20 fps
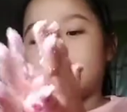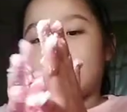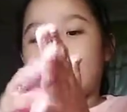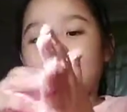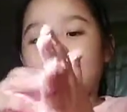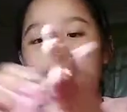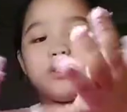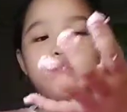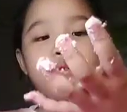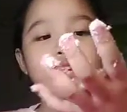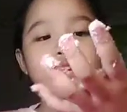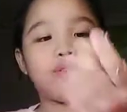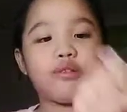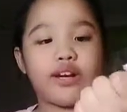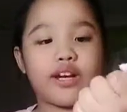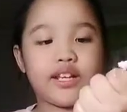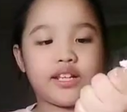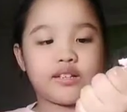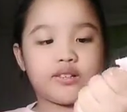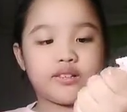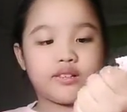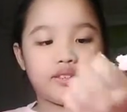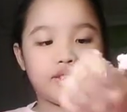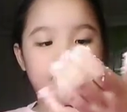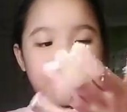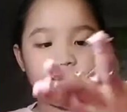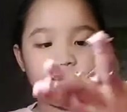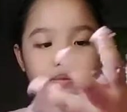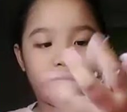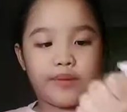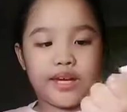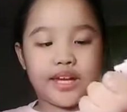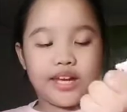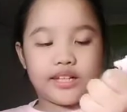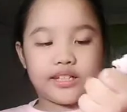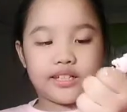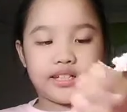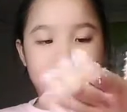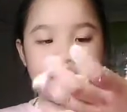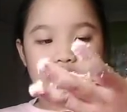I'm doing great of making
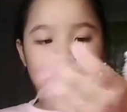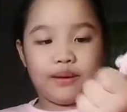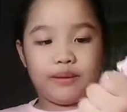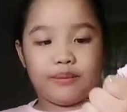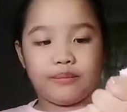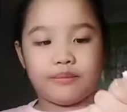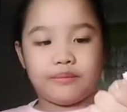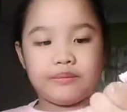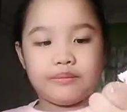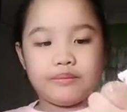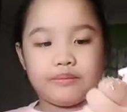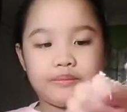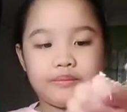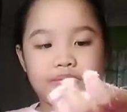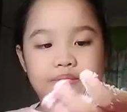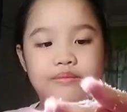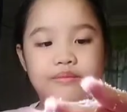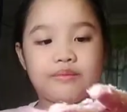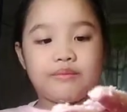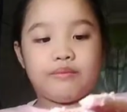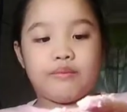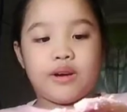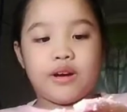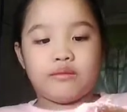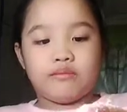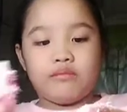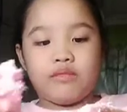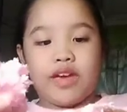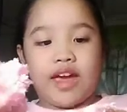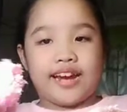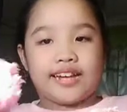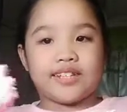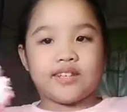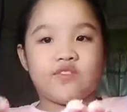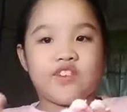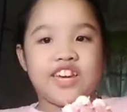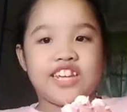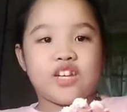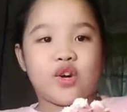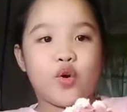slime. Mom,
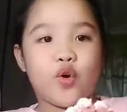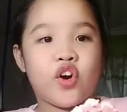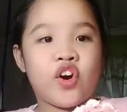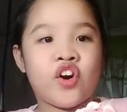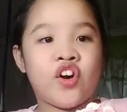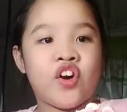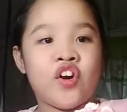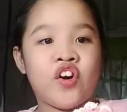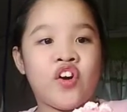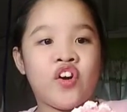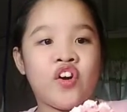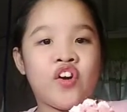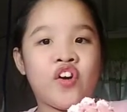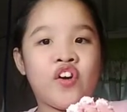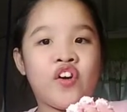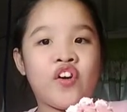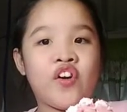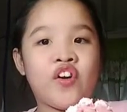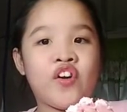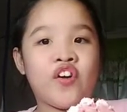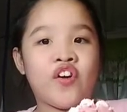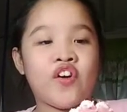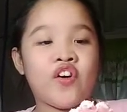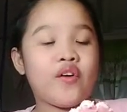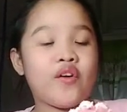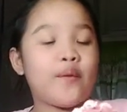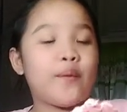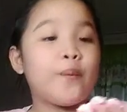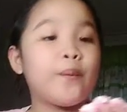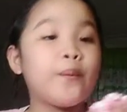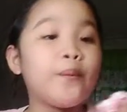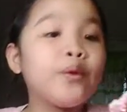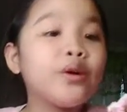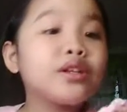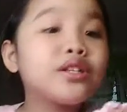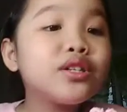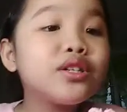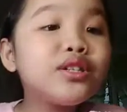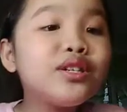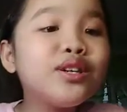activator. What'd
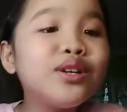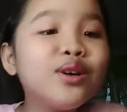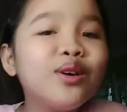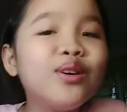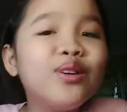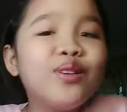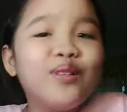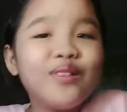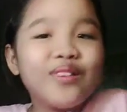you do?